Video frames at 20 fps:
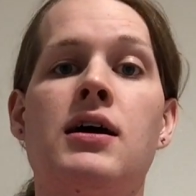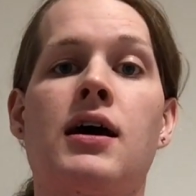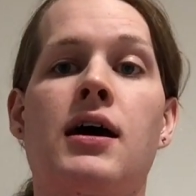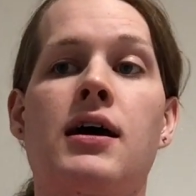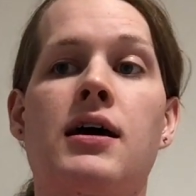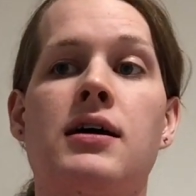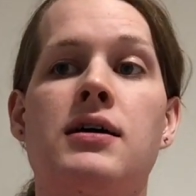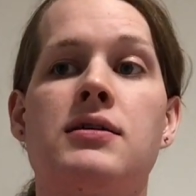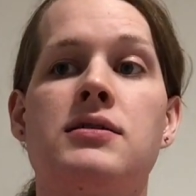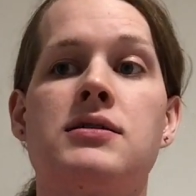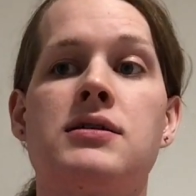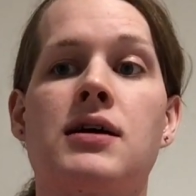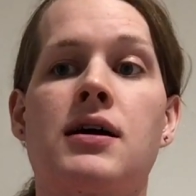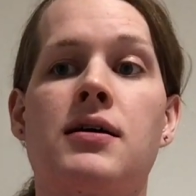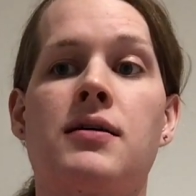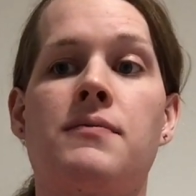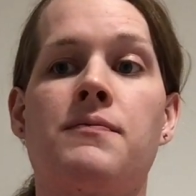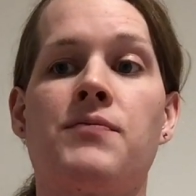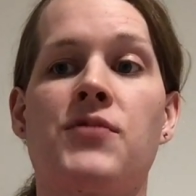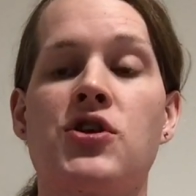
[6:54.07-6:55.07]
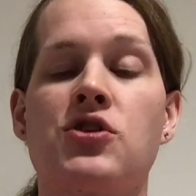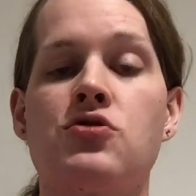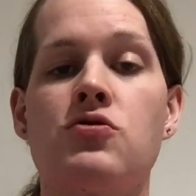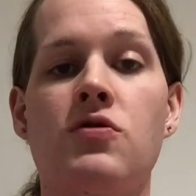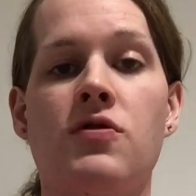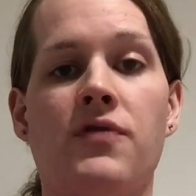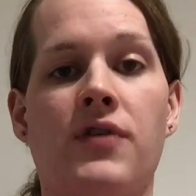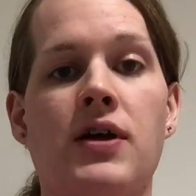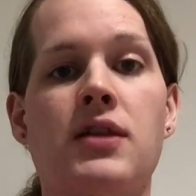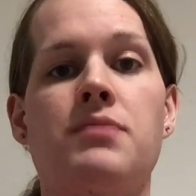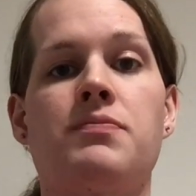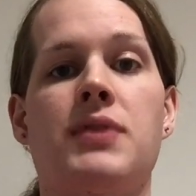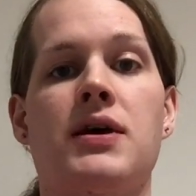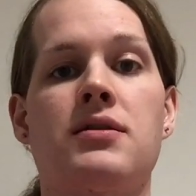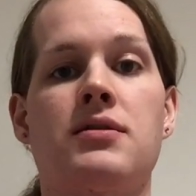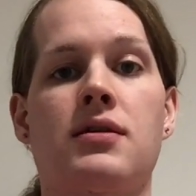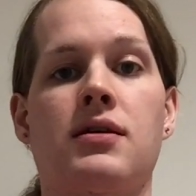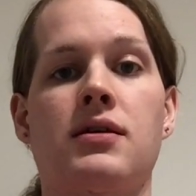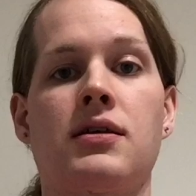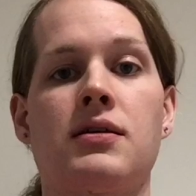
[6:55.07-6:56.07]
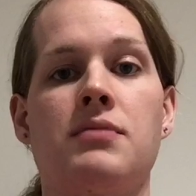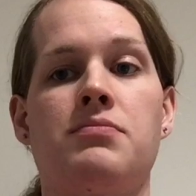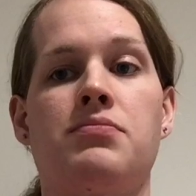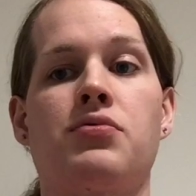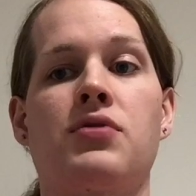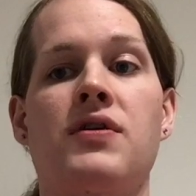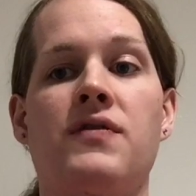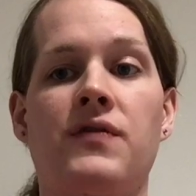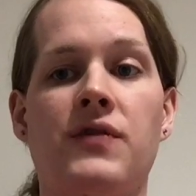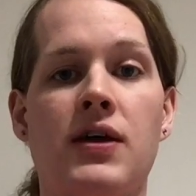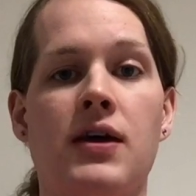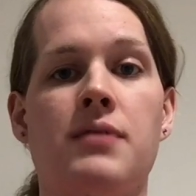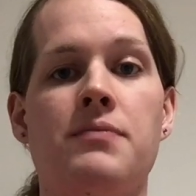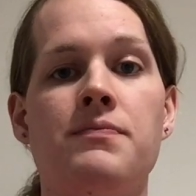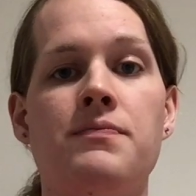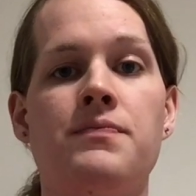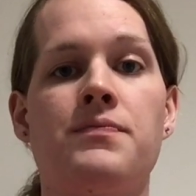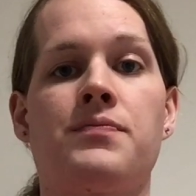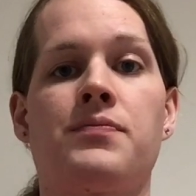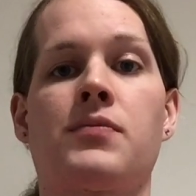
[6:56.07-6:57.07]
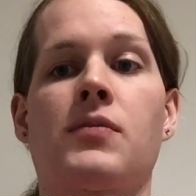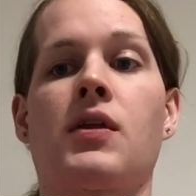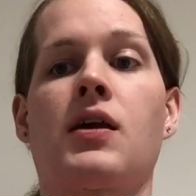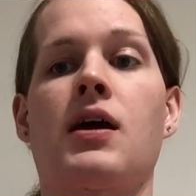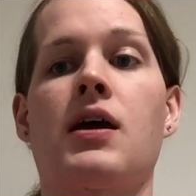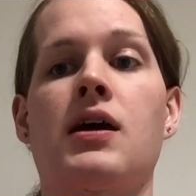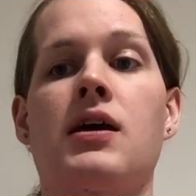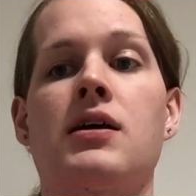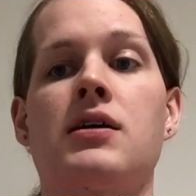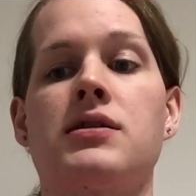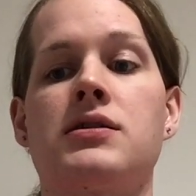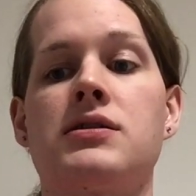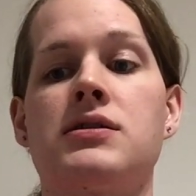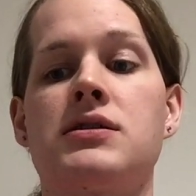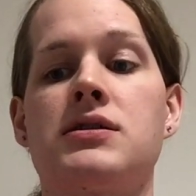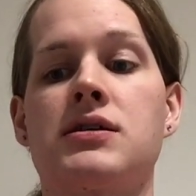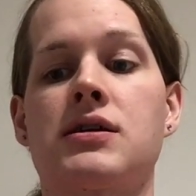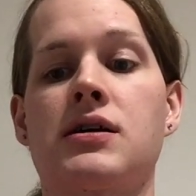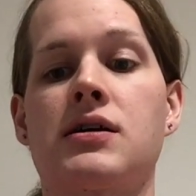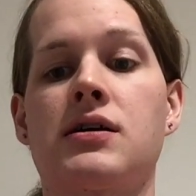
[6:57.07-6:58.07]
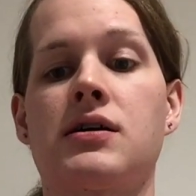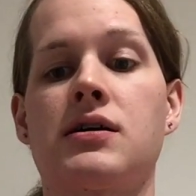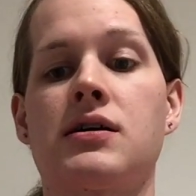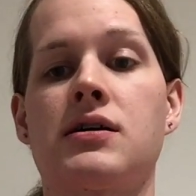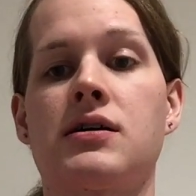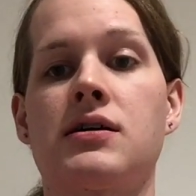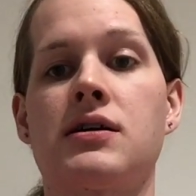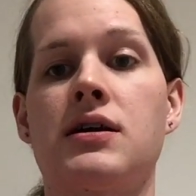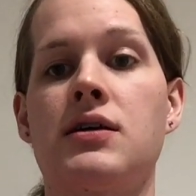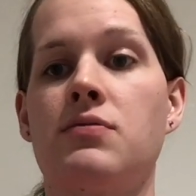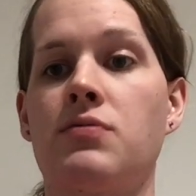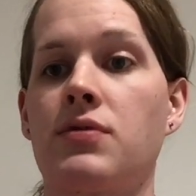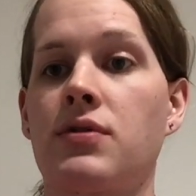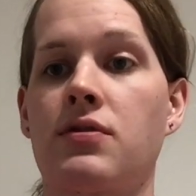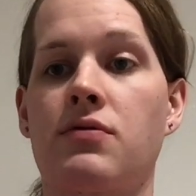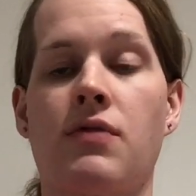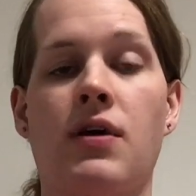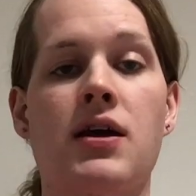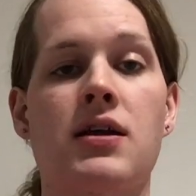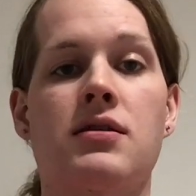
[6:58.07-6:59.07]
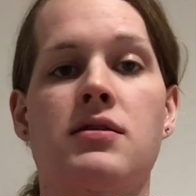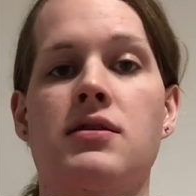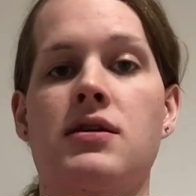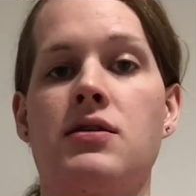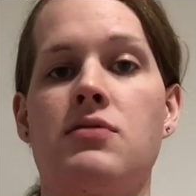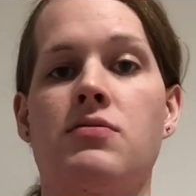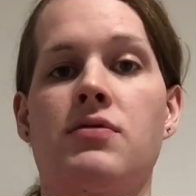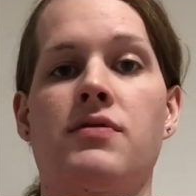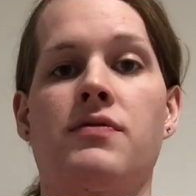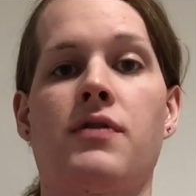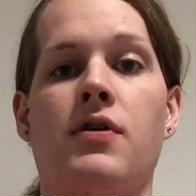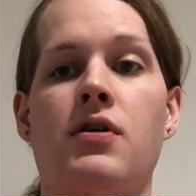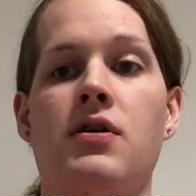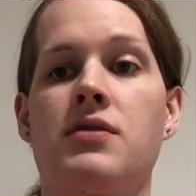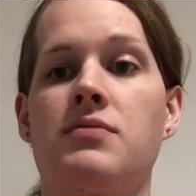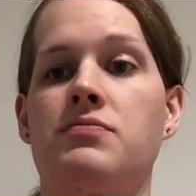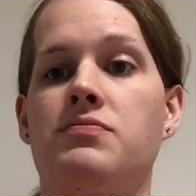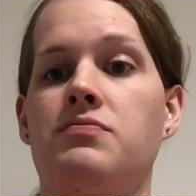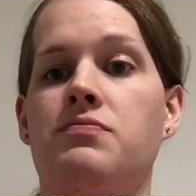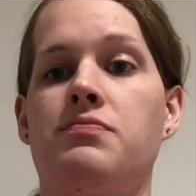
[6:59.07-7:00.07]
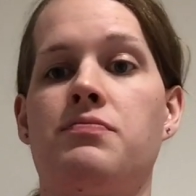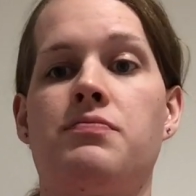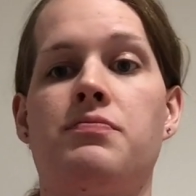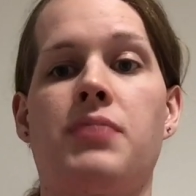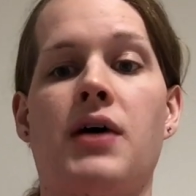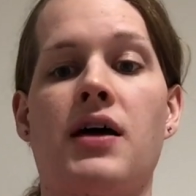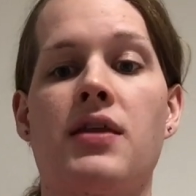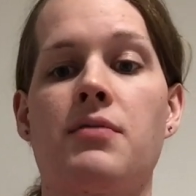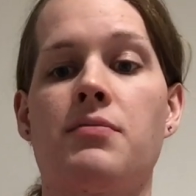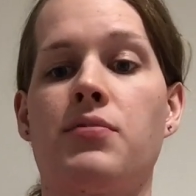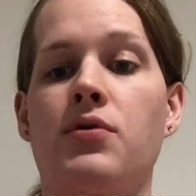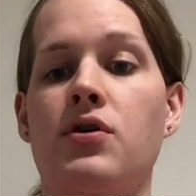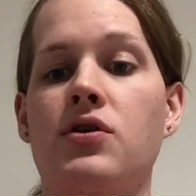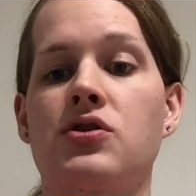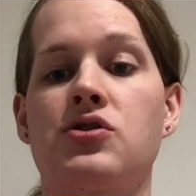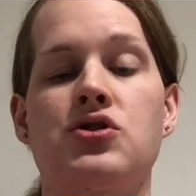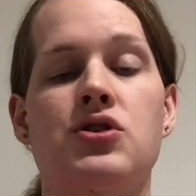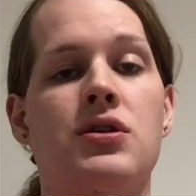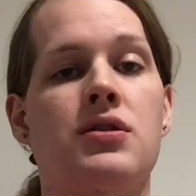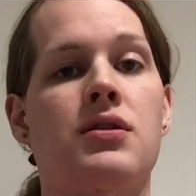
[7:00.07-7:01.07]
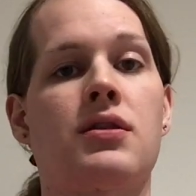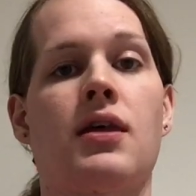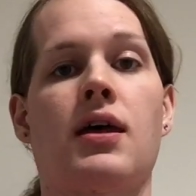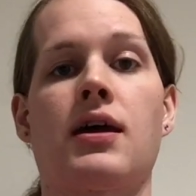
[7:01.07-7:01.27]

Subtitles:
and the two of us basically briefed him, and he was great. He was very by the book, just